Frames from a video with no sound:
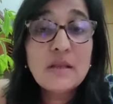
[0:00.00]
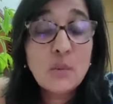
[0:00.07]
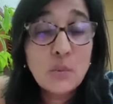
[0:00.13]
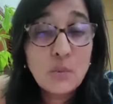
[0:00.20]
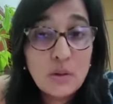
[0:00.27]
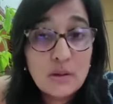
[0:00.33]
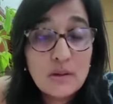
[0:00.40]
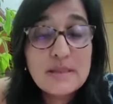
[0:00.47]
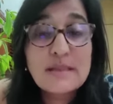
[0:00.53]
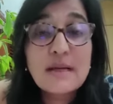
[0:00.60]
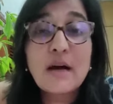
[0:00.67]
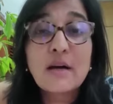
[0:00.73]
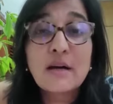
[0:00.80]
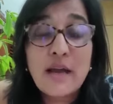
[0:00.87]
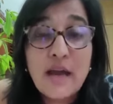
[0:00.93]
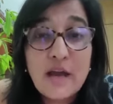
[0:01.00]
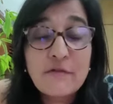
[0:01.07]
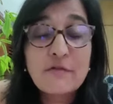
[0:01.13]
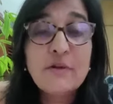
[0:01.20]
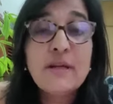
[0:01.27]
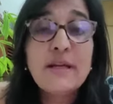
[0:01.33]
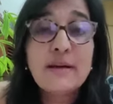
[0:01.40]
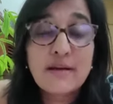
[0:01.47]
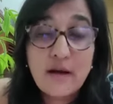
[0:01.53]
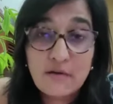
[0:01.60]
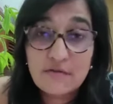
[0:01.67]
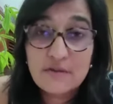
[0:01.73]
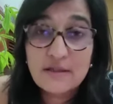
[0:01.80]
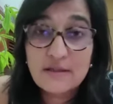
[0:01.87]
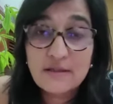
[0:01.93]
The words are carefully
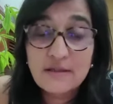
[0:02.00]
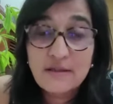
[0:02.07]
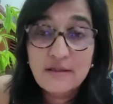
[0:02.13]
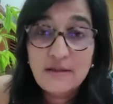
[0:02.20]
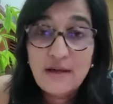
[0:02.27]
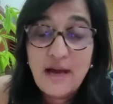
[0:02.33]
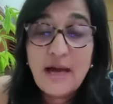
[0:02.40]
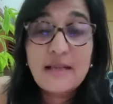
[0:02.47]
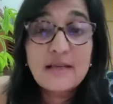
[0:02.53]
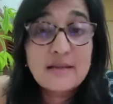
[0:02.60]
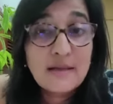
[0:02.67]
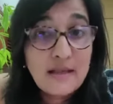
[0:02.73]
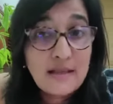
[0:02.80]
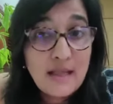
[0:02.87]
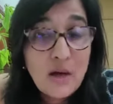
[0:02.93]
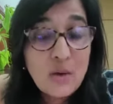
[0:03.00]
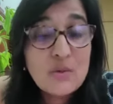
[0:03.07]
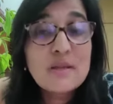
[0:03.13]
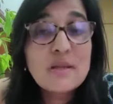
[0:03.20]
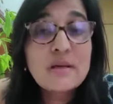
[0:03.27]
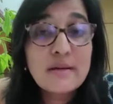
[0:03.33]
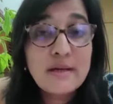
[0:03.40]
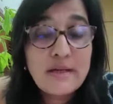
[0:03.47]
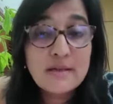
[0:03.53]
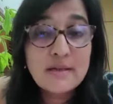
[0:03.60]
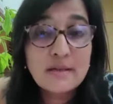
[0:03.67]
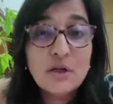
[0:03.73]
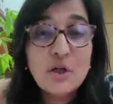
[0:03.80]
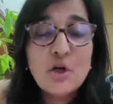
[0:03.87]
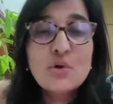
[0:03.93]
crafted and it allows the
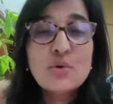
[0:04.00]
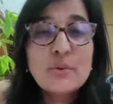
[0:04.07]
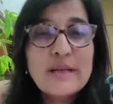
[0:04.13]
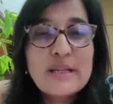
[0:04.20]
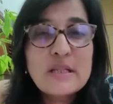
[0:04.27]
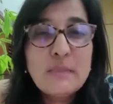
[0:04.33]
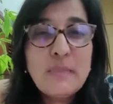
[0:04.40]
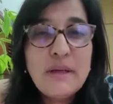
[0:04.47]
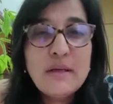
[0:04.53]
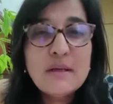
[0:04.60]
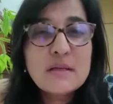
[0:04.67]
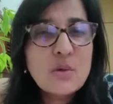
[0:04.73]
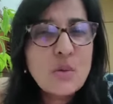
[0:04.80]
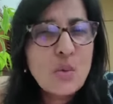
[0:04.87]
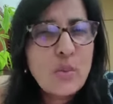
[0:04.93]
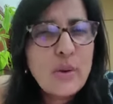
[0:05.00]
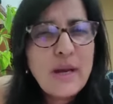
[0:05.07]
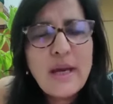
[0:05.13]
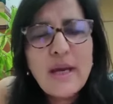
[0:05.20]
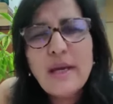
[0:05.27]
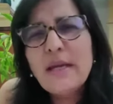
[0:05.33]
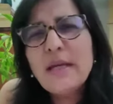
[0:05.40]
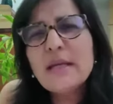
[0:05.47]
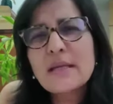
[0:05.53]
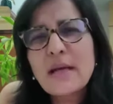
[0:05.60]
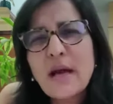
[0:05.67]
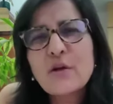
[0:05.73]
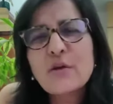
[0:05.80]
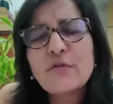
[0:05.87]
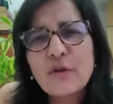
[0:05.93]
reader to experience the varied
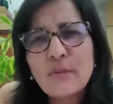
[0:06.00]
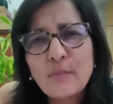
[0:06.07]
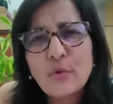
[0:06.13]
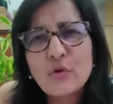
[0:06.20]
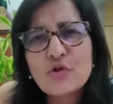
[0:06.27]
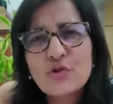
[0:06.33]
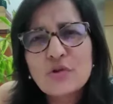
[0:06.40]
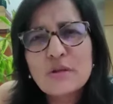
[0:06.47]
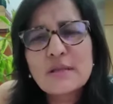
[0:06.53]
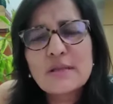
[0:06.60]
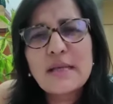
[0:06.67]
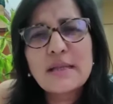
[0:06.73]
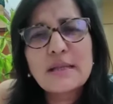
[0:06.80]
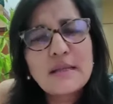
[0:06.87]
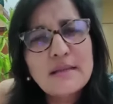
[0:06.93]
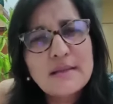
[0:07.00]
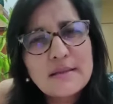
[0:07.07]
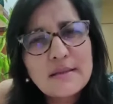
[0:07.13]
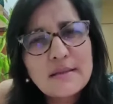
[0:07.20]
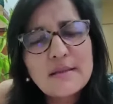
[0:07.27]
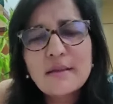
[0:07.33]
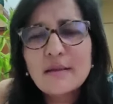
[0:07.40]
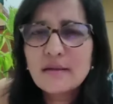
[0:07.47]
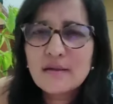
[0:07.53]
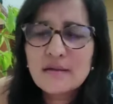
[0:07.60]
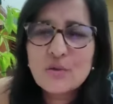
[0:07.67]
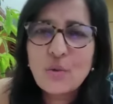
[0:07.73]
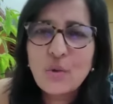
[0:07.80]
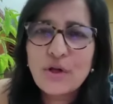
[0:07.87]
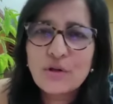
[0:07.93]
kind of emotions that the little girl
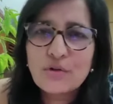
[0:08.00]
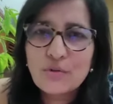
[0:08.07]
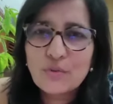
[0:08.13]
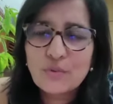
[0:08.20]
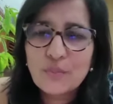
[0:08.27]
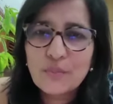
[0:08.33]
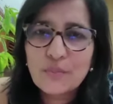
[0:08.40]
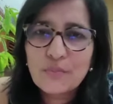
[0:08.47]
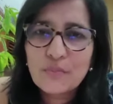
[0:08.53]
is going through.